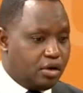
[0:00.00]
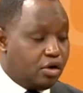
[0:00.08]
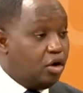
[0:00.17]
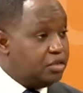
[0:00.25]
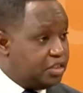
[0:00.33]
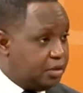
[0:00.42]

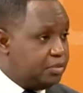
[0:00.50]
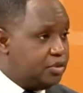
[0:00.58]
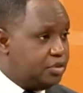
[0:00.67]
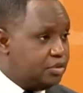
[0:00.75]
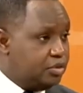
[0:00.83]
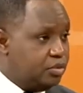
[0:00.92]

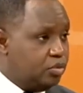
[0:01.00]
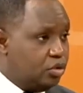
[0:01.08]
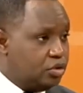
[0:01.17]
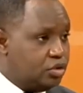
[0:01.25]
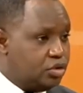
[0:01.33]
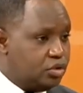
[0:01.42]
concept
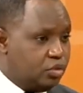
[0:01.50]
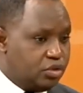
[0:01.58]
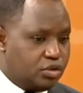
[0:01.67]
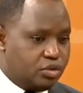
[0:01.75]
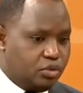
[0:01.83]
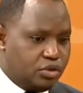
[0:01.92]

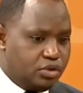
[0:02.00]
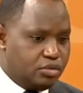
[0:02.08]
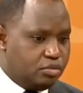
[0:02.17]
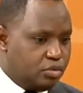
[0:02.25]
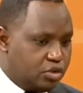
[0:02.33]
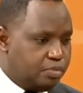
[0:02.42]

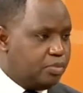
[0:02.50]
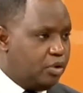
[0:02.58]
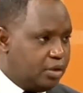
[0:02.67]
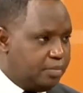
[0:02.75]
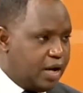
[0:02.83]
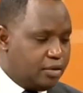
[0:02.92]
was
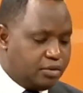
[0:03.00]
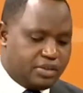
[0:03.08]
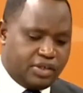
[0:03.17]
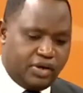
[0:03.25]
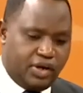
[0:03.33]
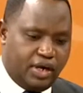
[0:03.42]
brought
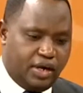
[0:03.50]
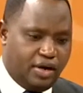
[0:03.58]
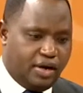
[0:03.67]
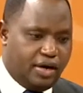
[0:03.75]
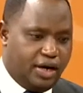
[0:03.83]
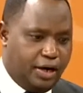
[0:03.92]
about.
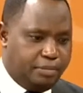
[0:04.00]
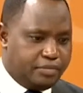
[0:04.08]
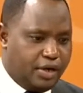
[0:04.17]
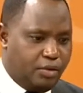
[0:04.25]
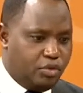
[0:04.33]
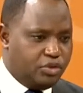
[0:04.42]

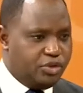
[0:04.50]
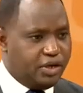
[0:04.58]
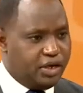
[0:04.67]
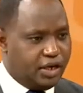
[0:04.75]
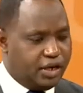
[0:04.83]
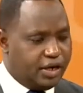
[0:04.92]
I want to
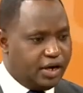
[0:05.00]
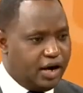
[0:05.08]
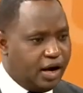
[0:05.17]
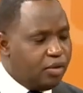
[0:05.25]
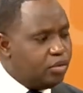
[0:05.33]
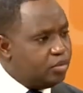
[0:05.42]
hear
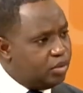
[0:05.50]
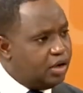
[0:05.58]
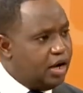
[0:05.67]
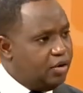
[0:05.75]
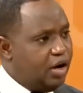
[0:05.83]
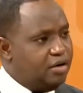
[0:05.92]
how
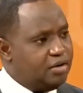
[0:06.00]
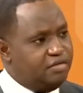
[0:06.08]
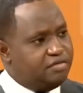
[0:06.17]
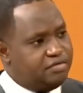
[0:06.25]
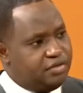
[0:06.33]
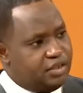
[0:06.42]

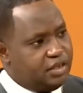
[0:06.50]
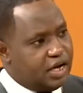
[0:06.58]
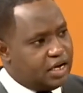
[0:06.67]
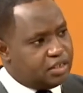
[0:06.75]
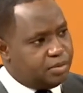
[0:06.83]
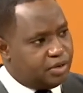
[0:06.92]
have the
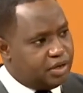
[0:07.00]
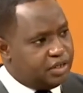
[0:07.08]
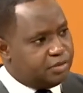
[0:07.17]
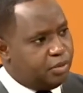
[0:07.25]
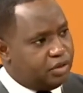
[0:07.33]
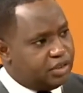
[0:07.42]
diaspora
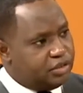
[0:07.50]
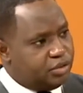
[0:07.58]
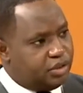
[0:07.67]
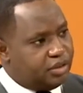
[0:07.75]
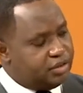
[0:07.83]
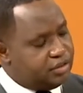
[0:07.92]
responded
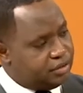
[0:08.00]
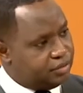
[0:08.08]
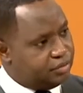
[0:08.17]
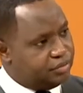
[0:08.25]
to this?